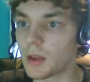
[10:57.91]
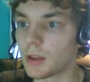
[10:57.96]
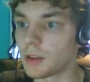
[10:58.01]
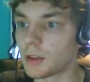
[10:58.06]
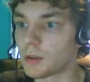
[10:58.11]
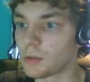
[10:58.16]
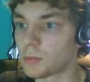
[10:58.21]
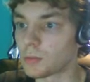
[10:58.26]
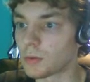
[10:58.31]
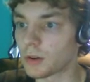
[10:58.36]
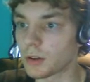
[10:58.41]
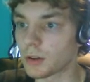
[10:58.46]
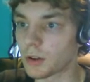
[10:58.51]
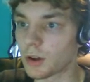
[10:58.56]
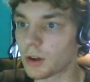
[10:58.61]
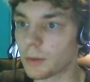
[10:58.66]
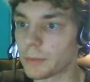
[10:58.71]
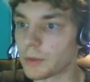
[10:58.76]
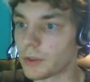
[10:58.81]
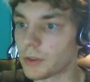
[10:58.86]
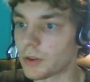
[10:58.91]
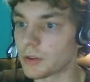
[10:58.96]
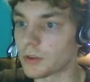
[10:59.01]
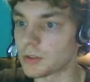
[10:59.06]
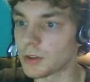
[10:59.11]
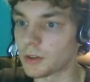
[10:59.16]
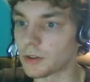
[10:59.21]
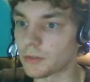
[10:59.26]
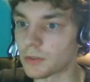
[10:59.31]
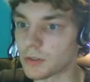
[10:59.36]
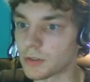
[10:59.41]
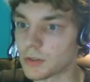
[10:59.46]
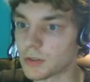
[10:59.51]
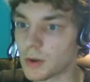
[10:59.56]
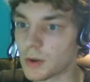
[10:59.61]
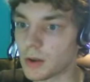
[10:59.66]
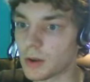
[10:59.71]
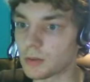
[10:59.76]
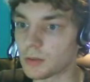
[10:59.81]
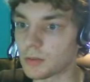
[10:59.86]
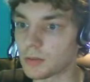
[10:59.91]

you'll want to copy those over as well.